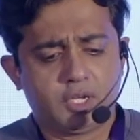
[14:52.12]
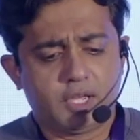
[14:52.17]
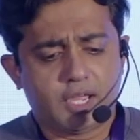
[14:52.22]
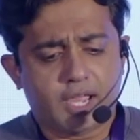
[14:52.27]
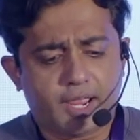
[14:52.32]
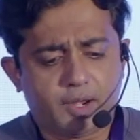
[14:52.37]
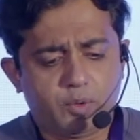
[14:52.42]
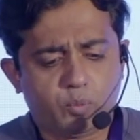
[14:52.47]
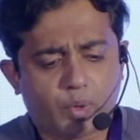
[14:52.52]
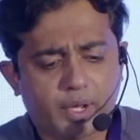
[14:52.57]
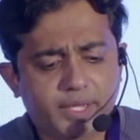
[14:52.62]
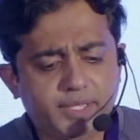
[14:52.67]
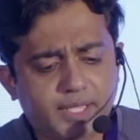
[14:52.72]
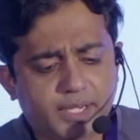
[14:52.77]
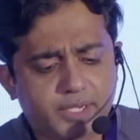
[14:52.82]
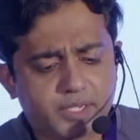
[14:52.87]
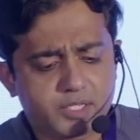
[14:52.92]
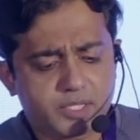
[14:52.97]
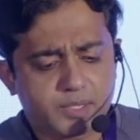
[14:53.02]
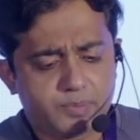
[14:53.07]
And why
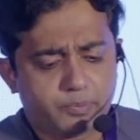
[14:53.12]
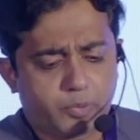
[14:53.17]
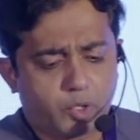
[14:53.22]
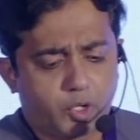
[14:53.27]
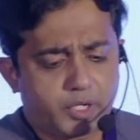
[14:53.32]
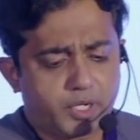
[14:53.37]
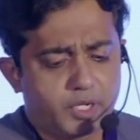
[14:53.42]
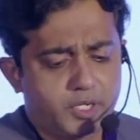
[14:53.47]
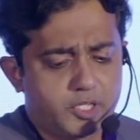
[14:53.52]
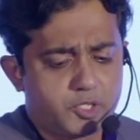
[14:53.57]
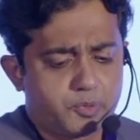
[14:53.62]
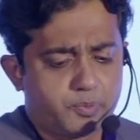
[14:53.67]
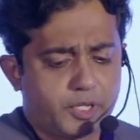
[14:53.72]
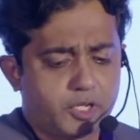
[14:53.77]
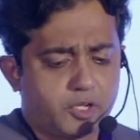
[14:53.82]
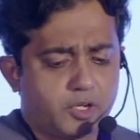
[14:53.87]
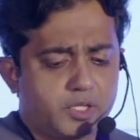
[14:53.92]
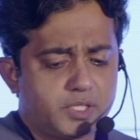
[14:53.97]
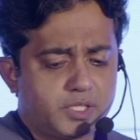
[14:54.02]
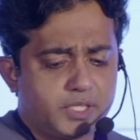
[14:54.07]
that is important is
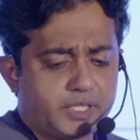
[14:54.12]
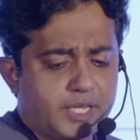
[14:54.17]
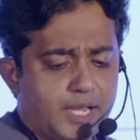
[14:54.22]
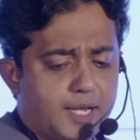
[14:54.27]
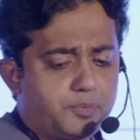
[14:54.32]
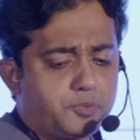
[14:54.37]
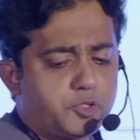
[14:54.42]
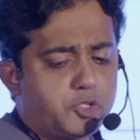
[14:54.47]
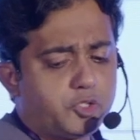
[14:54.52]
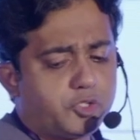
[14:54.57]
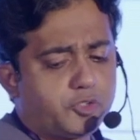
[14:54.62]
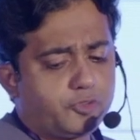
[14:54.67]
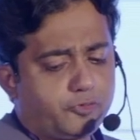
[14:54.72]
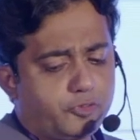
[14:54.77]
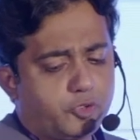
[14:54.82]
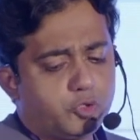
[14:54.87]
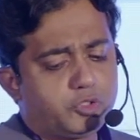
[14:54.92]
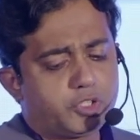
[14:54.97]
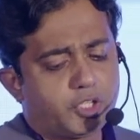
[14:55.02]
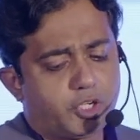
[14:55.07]
because it helps you to
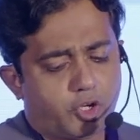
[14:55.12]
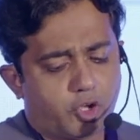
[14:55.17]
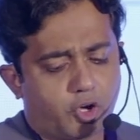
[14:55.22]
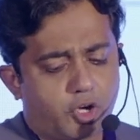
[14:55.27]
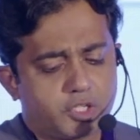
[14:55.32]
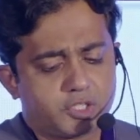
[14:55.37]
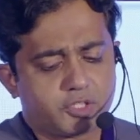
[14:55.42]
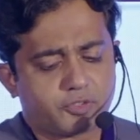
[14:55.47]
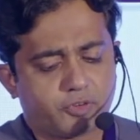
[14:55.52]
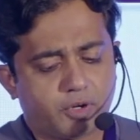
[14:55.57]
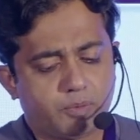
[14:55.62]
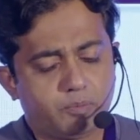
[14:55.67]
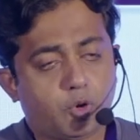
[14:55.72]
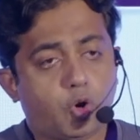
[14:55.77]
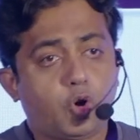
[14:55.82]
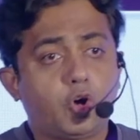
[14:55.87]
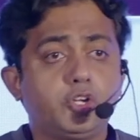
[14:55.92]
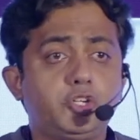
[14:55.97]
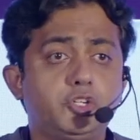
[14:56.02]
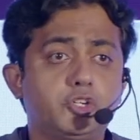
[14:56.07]
view the logs from
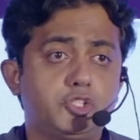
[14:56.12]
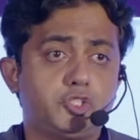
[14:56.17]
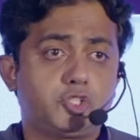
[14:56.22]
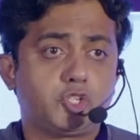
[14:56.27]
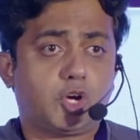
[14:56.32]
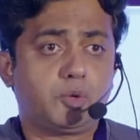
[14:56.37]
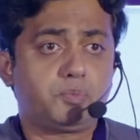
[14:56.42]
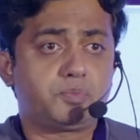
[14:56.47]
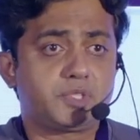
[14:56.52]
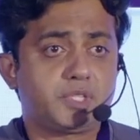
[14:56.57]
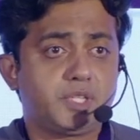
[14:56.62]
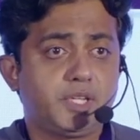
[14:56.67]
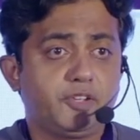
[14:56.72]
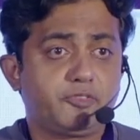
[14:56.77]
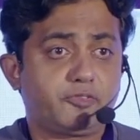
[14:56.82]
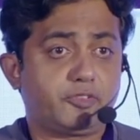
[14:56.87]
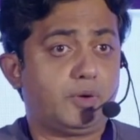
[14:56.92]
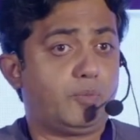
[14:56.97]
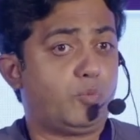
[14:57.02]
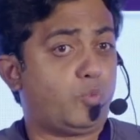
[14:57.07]
all your jobs
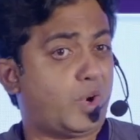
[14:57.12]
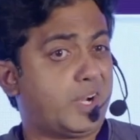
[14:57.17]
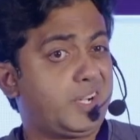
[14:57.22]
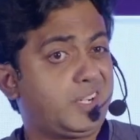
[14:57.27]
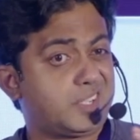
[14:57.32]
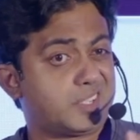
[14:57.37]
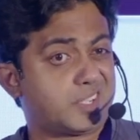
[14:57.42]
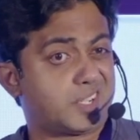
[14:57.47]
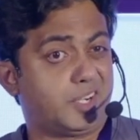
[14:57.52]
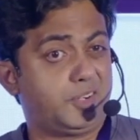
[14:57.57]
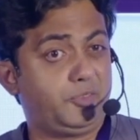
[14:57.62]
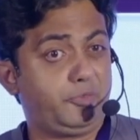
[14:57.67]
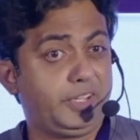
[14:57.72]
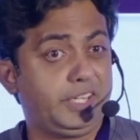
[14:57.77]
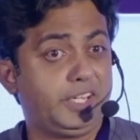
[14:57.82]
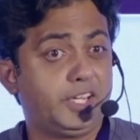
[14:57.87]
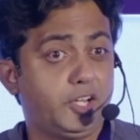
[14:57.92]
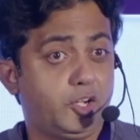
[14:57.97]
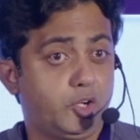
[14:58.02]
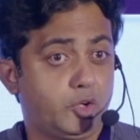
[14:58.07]
from one
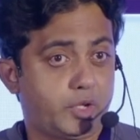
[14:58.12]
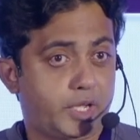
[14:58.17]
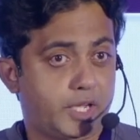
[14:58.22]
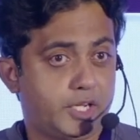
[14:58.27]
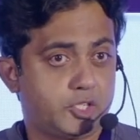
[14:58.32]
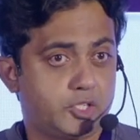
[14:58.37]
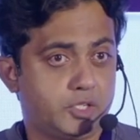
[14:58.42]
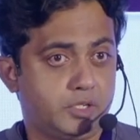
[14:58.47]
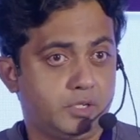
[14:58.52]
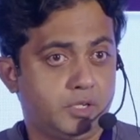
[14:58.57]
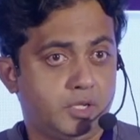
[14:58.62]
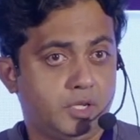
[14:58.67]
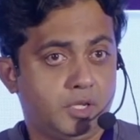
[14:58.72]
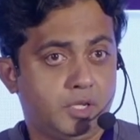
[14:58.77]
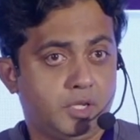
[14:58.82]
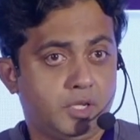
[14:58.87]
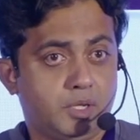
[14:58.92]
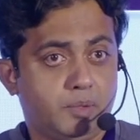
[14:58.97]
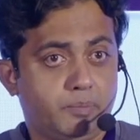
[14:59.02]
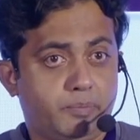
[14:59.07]
convenient location.
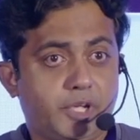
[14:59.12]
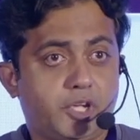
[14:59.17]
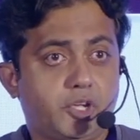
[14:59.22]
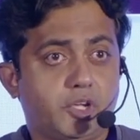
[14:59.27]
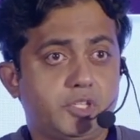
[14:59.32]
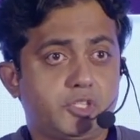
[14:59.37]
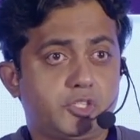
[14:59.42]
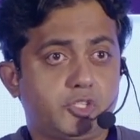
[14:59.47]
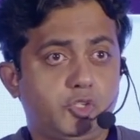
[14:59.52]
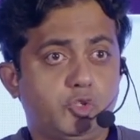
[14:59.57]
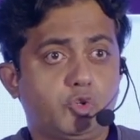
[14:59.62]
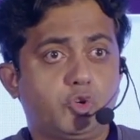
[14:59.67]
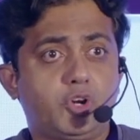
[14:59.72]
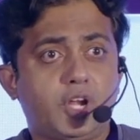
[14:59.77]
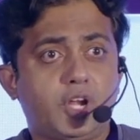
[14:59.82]
because you don't